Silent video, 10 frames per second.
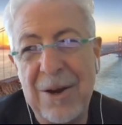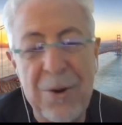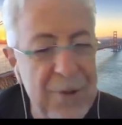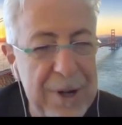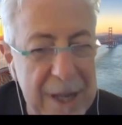
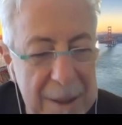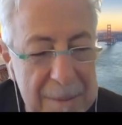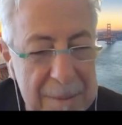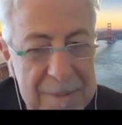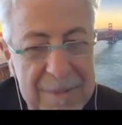
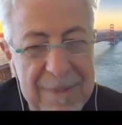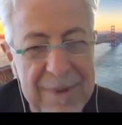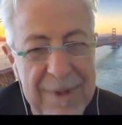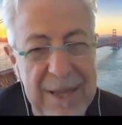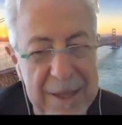overcome
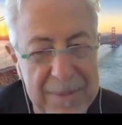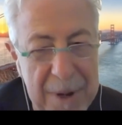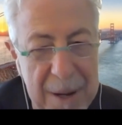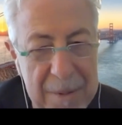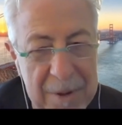that
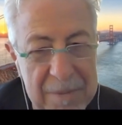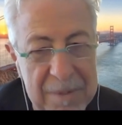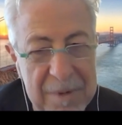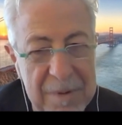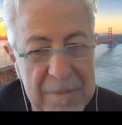problem
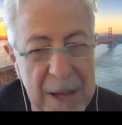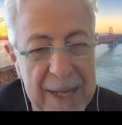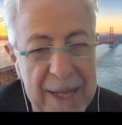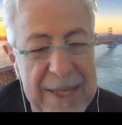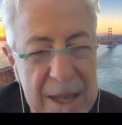
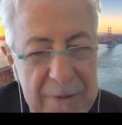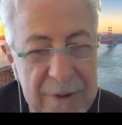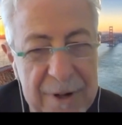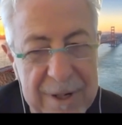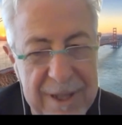by
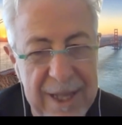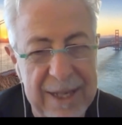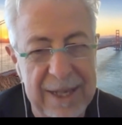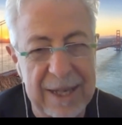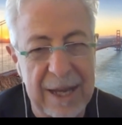never
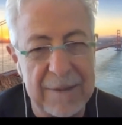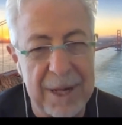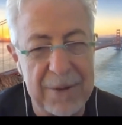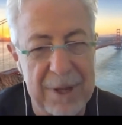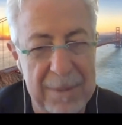thinking
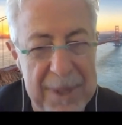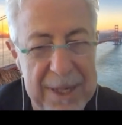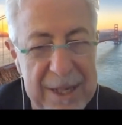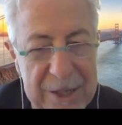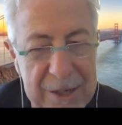about the
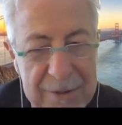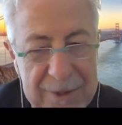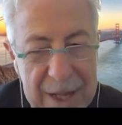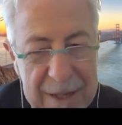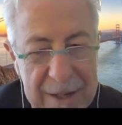limitation of
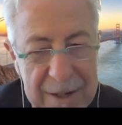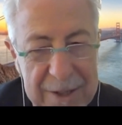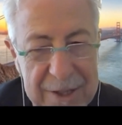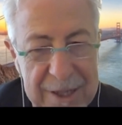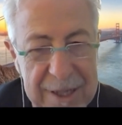
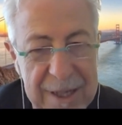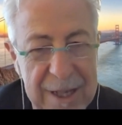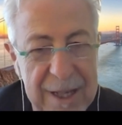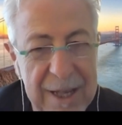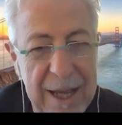technology
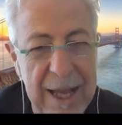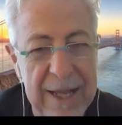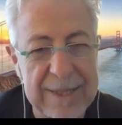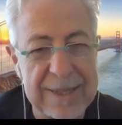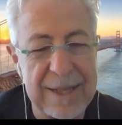
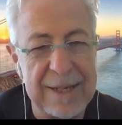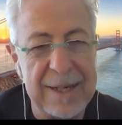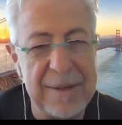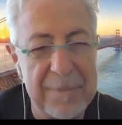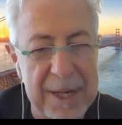as an
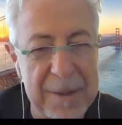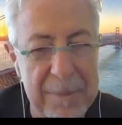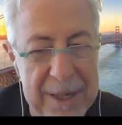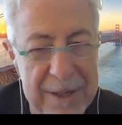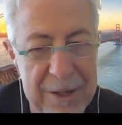
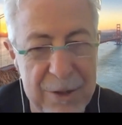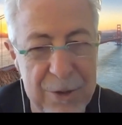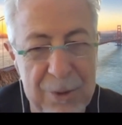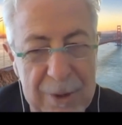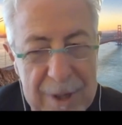impediment
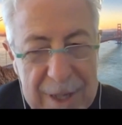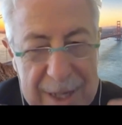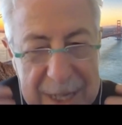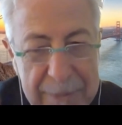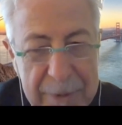to
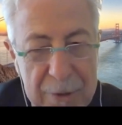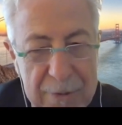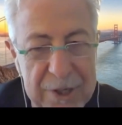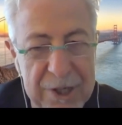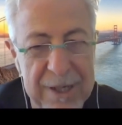keep your
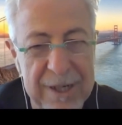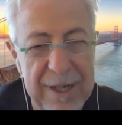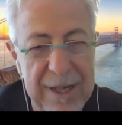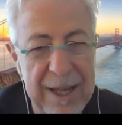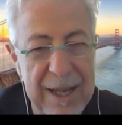vision
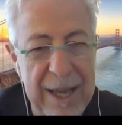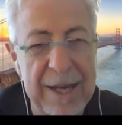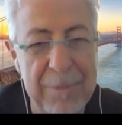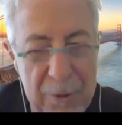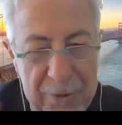
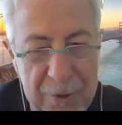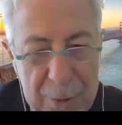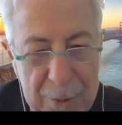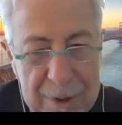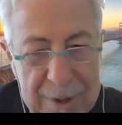and move
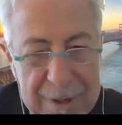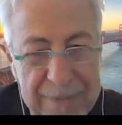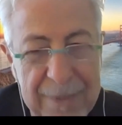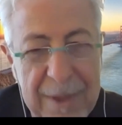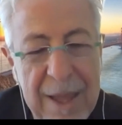forward.
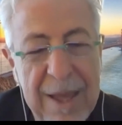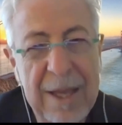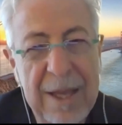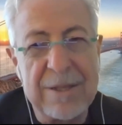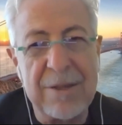
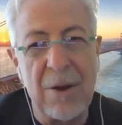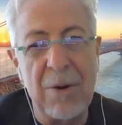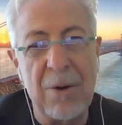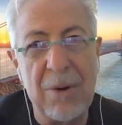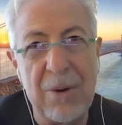
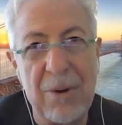So